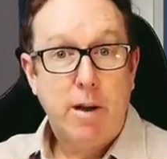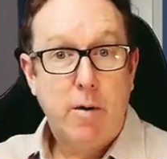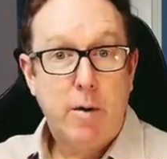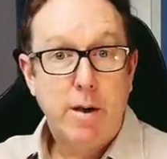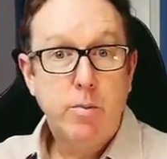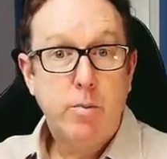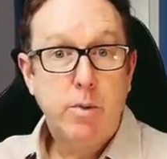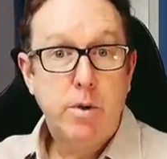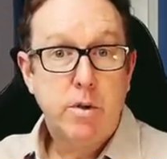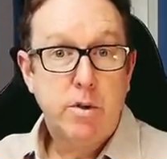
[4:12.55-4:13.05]
Now,
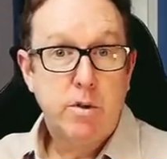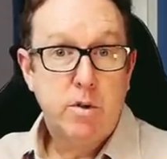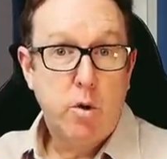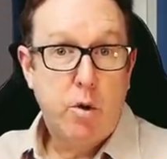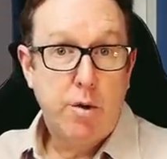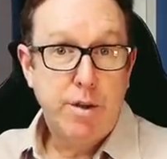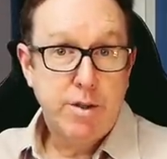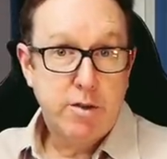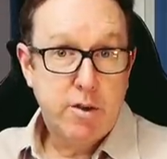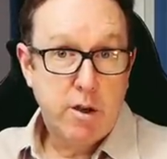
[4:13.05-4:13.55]
as we just
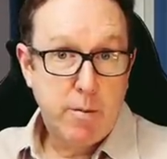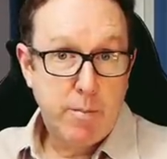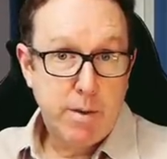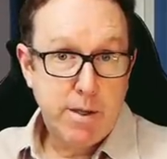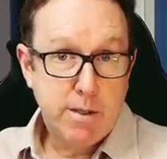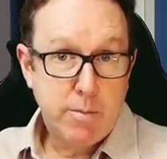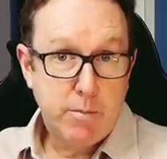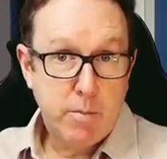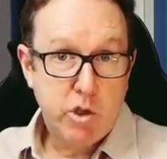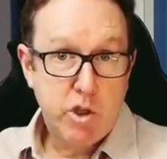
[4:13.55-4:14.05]
saw, there's going to
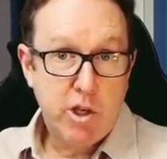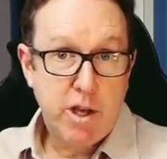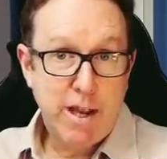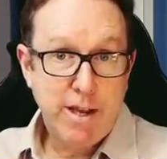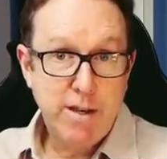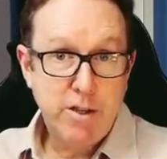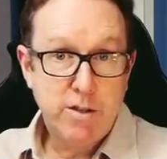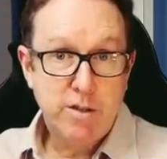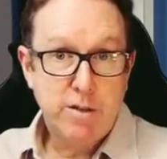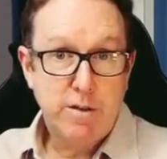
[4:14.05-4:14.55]
be some
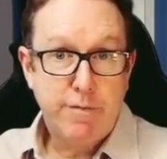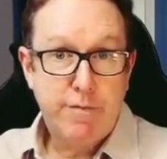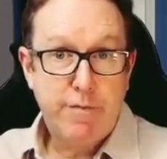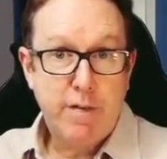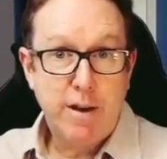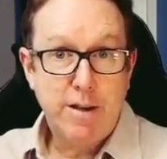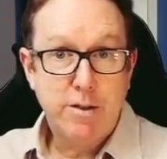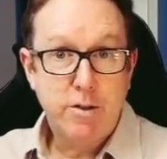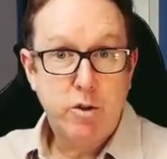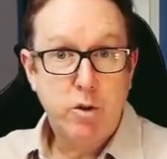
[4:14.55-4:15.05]
changes in
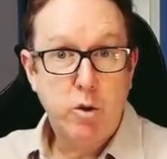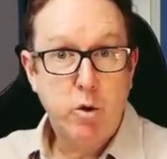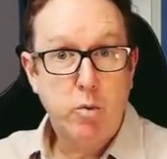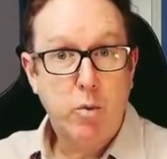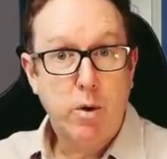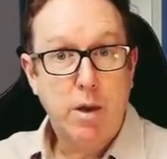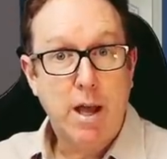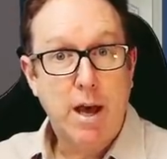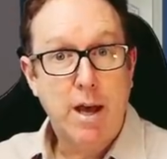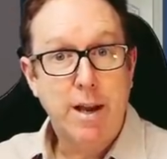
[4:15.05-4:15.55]
phase two
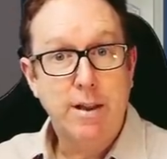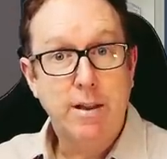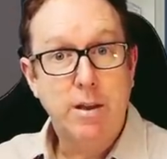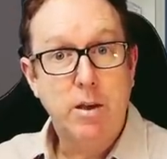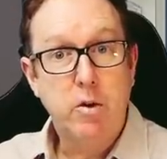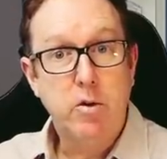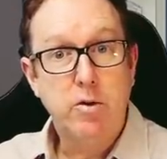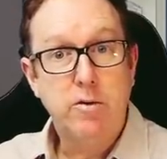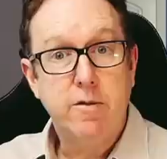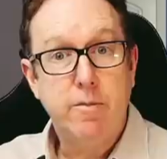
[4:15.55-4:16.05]
regarding the
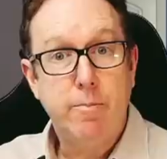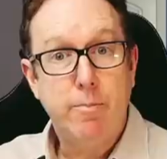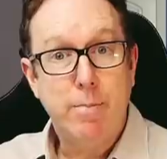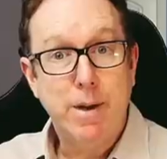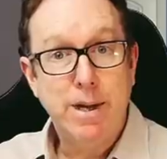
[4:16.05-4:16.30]
use of